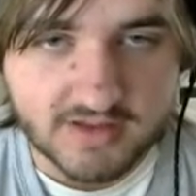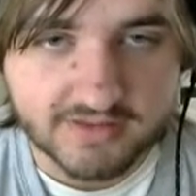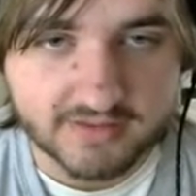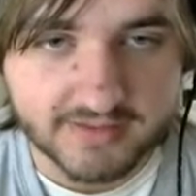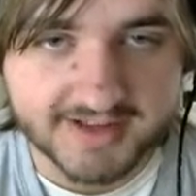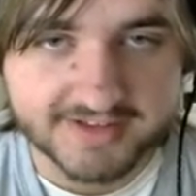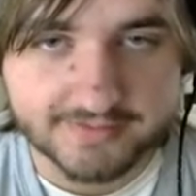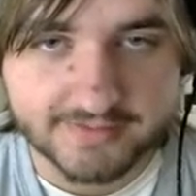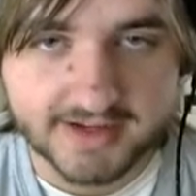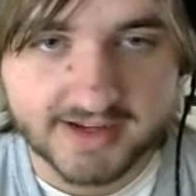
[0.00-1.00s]
the last
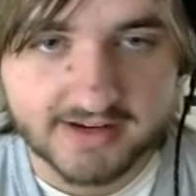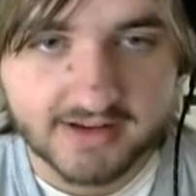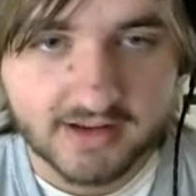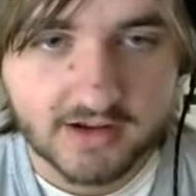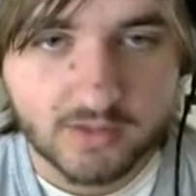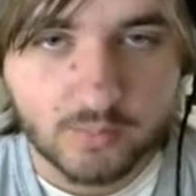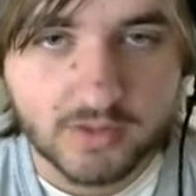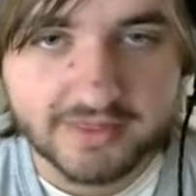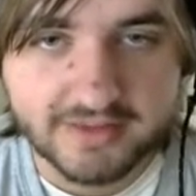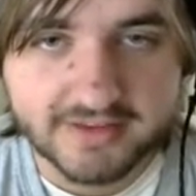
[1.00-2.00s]
fight.
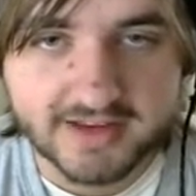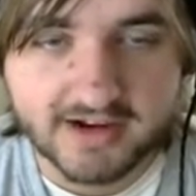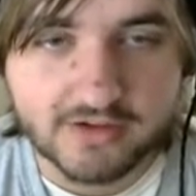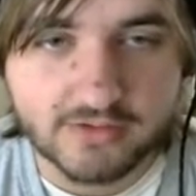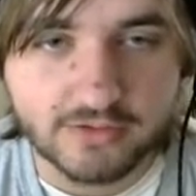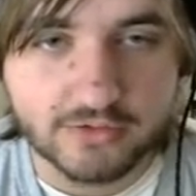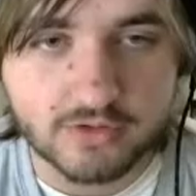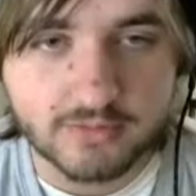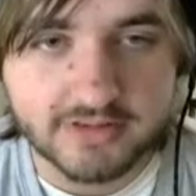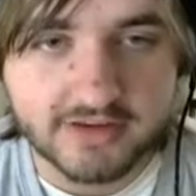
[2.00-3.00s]
One thing that I don't
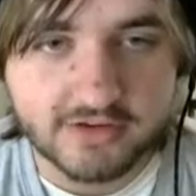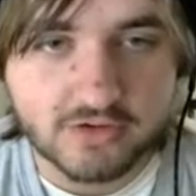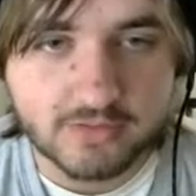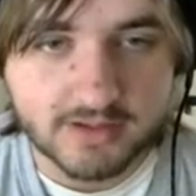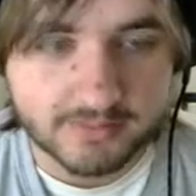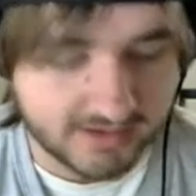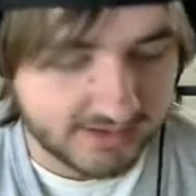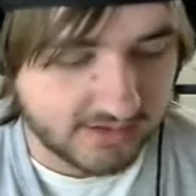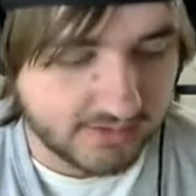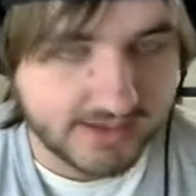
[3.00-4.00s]
normally do, but I'm going
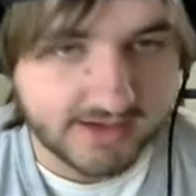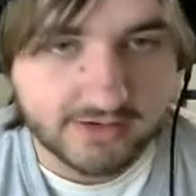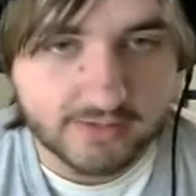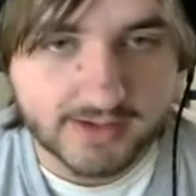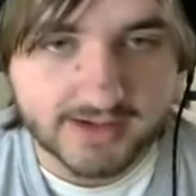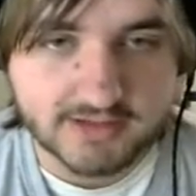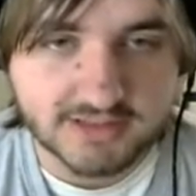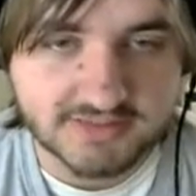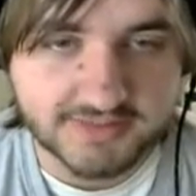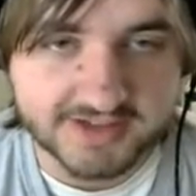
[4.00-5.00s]
to go ahead and do now
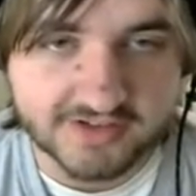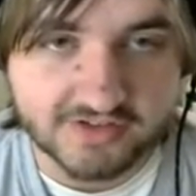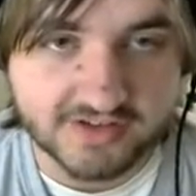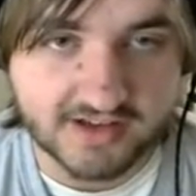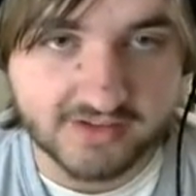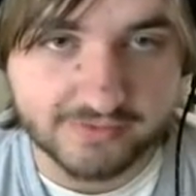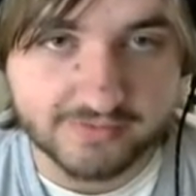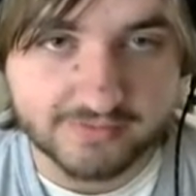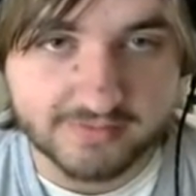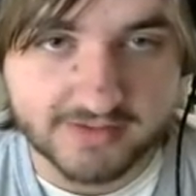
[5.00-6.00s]
just because I've
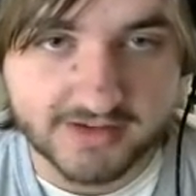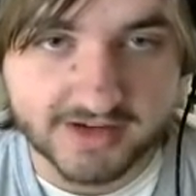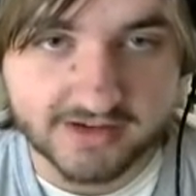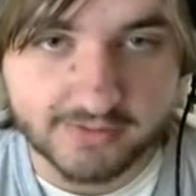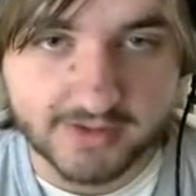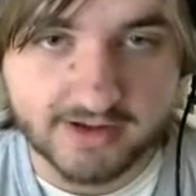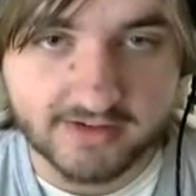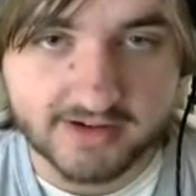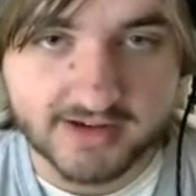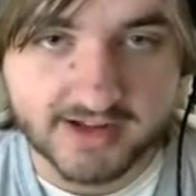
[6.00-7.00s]
dicked
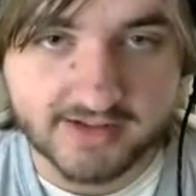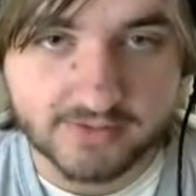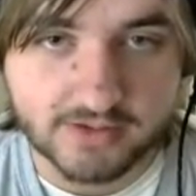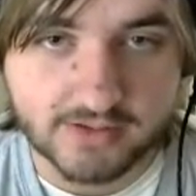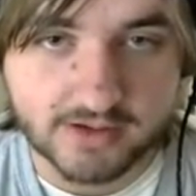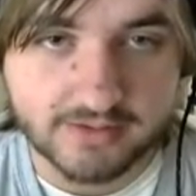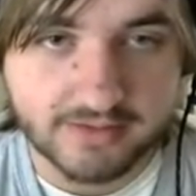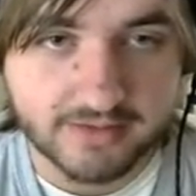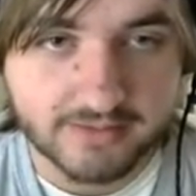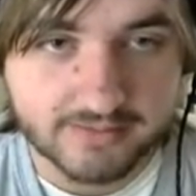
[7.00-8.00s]
around and I have low health,